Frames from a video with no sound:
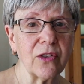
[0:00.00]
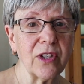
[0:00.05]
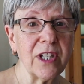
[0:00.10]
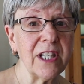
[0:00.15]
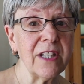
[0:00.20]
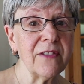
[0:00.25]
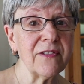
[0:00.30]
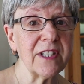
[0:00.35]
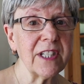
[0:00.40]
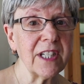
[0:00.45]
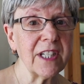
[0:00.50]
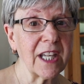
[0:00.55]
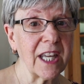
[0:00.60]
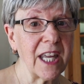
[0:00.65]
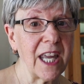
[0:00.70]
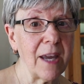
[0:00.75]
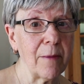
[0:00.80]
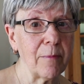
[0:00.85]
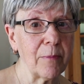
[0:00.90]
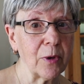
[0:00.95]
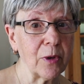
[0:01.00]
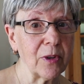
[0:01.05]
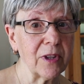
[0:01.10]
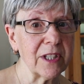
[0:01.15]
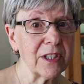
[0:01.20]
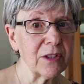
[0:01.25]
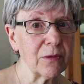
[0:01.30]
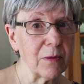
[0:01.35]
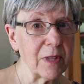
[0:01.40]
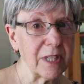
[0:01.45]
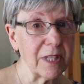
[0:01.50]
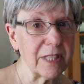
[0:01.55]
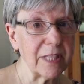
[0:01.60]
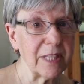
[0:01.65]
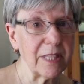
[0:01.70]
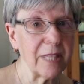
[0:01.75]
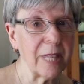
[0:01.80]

He lives in a camper, this Rusty.